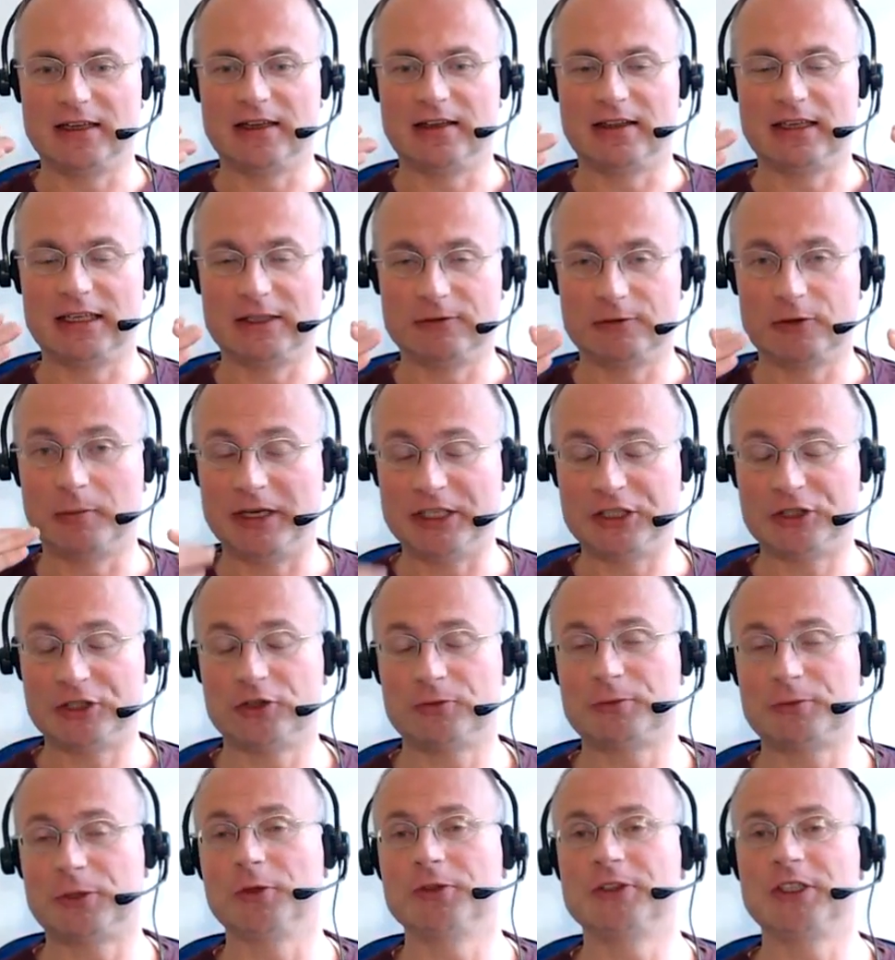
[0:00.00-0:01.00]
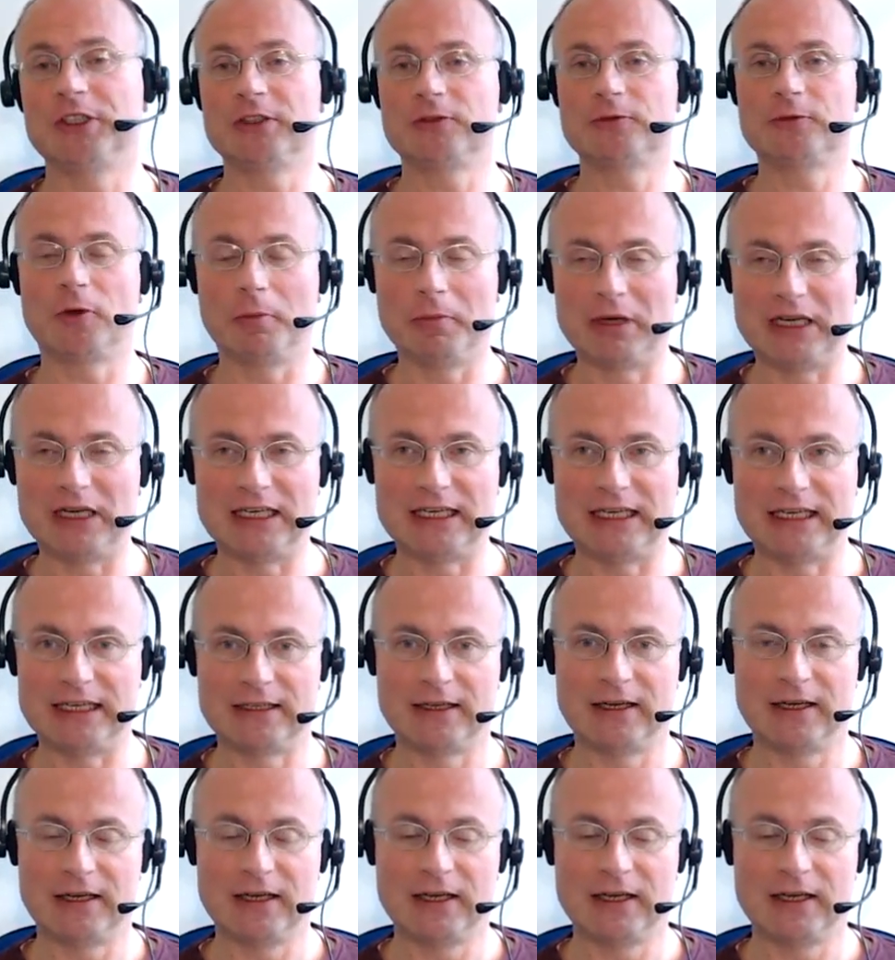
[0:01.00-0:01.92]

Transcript: information is processed for meaning.